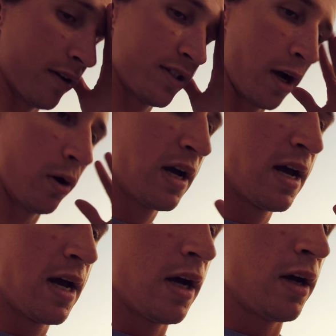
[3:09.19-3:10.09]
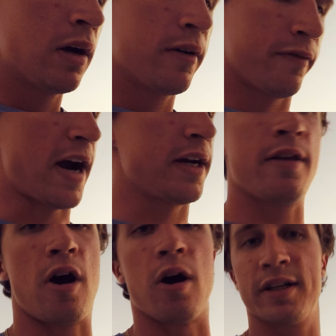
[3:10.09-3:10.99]
So fighting in
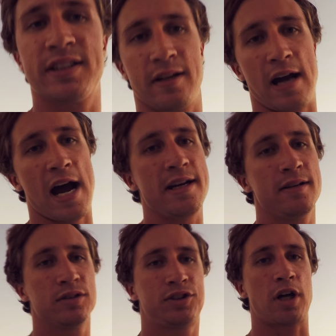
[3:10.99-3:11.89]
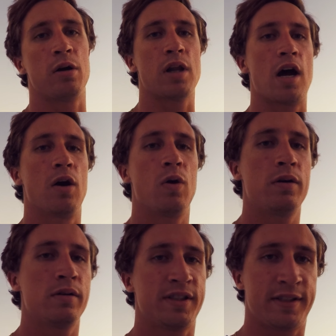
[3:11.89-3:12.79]
the harness tonight, solo,
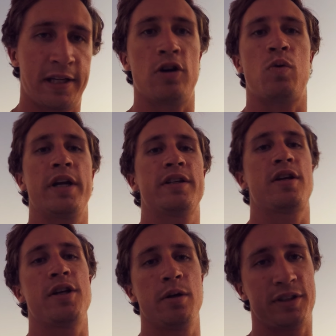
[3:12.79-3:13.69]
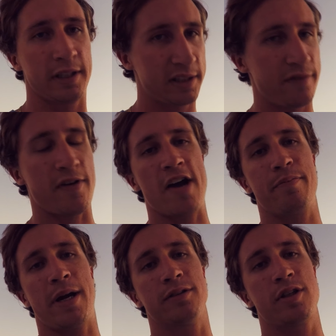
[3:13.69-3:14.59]
still wanting to use 65
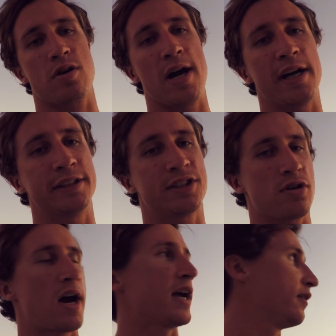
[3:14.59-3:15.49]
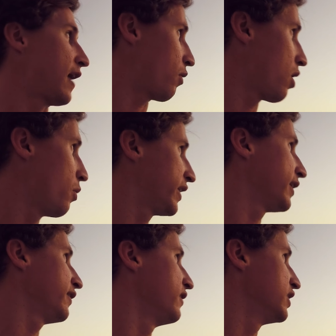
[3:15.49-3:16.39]
pounds of drag at strike. That way we can
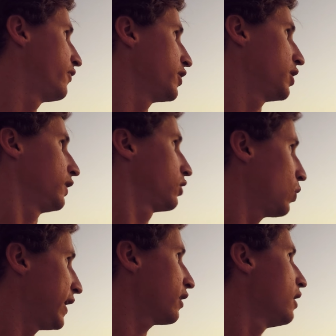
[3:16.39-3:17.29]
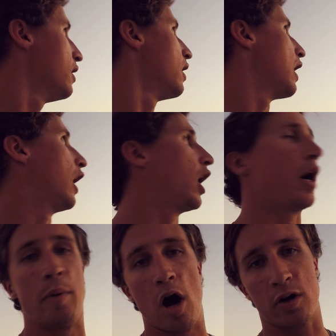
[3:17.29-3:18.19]
get these fish in quick.
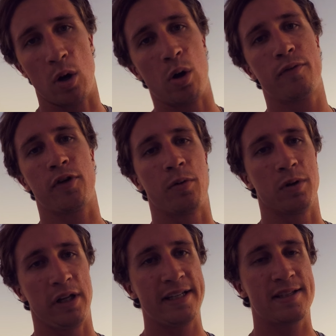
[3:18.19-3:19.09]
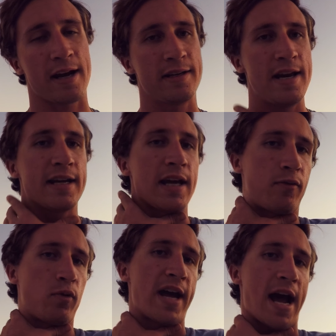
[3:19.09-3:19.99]
I'll go over the release technique
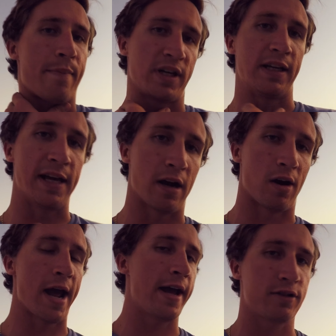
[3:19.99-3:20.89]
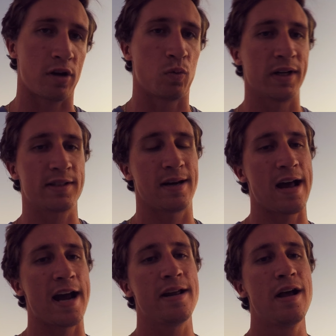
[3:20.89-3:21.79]
if we happen to get our hands on one
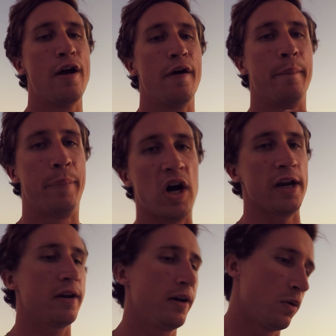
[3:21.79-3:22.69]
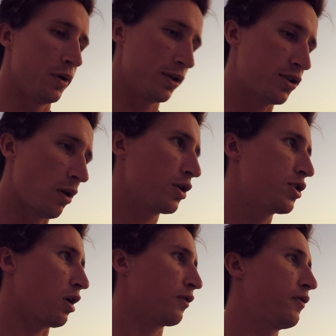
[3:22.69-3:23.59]
tonight. But when you're solo
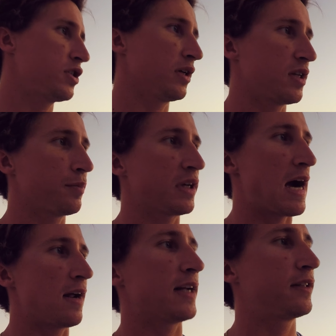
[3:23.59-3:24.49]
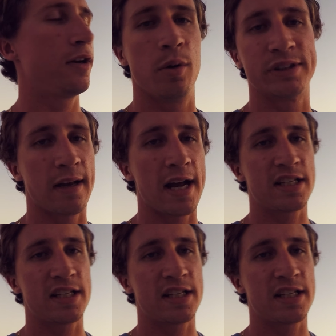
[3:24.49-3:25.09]
shark fishing, something I like to do is I like to